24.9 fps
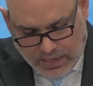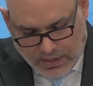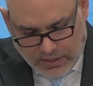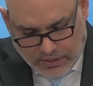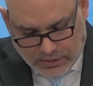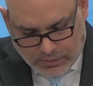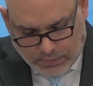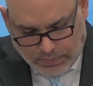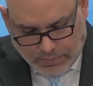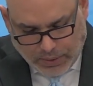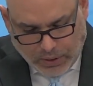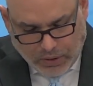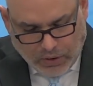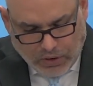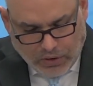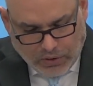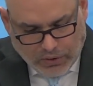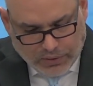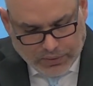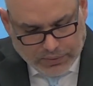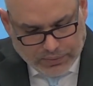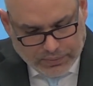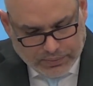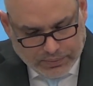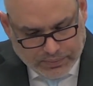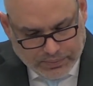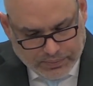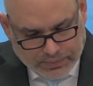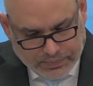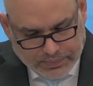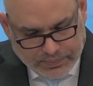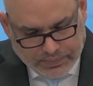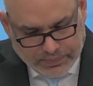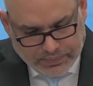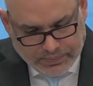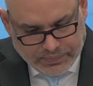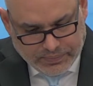Because Paul,
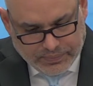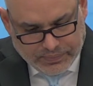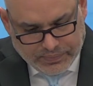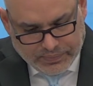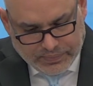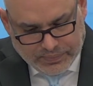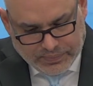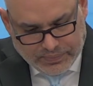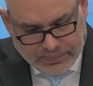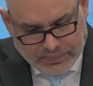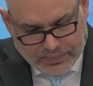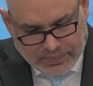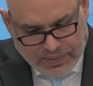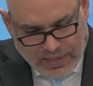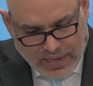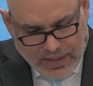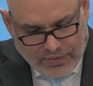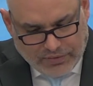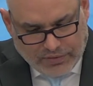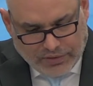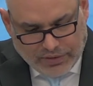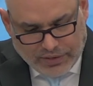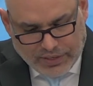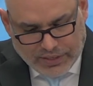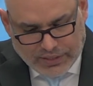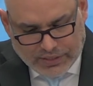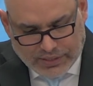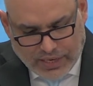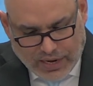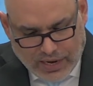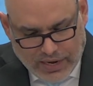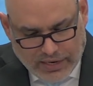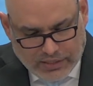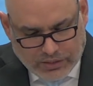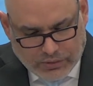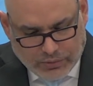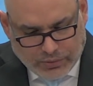after
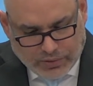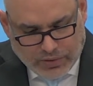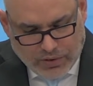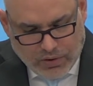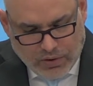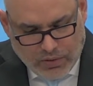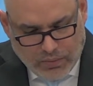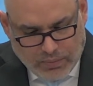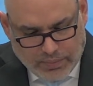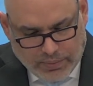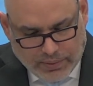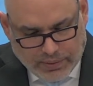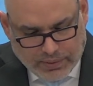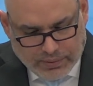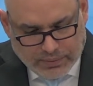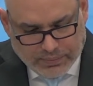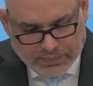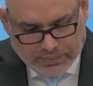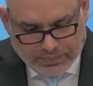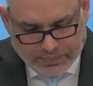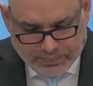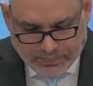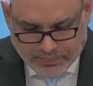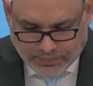his eyes were open,